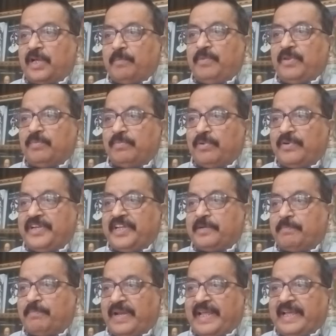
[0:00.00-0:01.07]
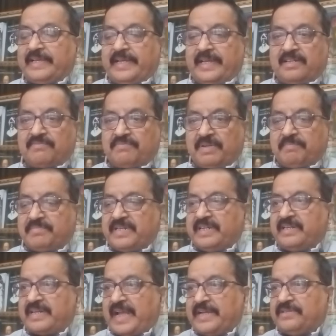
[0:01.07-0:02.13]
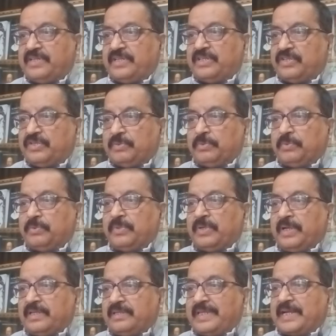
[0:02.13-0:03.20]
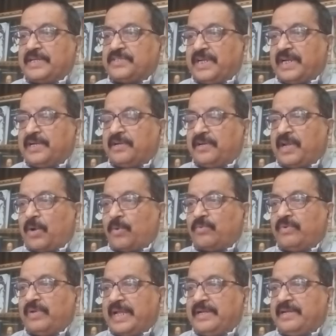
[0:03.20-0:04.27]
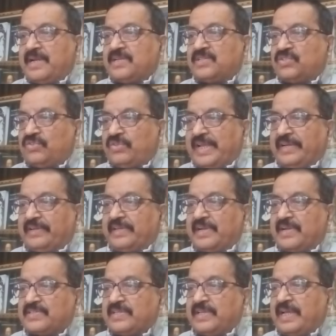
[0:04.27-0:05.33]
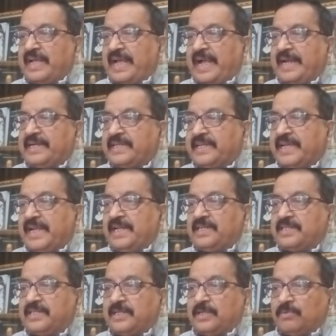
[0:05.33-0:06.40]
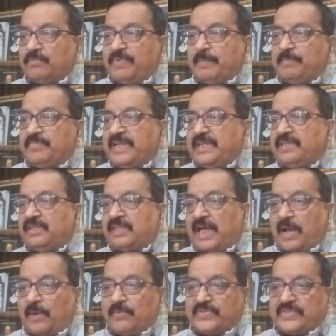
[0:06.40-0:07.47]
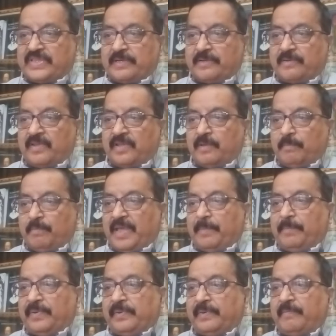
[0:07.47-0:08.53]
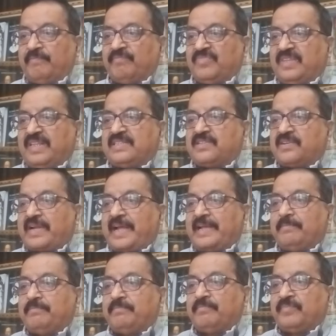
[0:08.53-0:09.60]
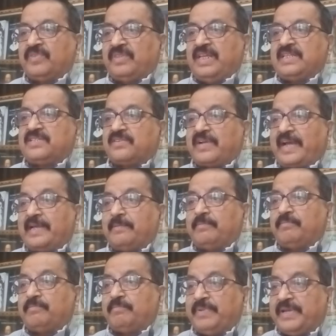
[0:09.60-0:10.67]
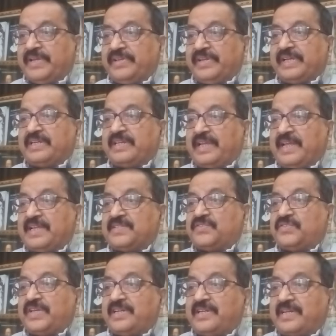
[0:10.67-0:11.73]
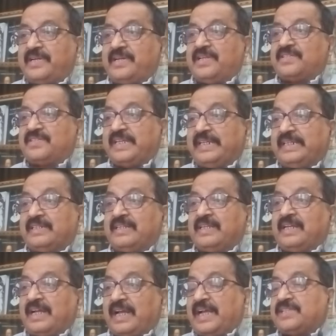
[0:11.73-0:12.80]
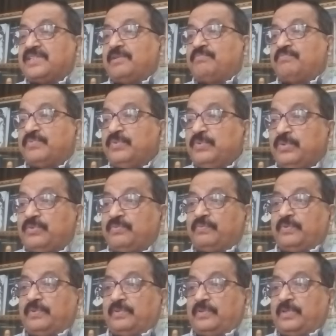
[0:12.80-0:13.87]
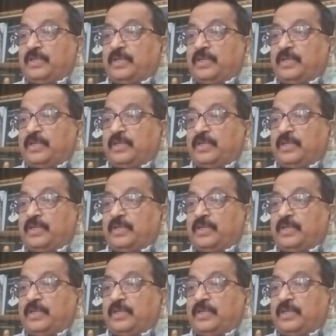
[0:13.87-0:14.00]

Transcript: bubonic plague in 1592 that shut down London's theatres and killed 15,000 people, this time period is generally seen as a fruitful,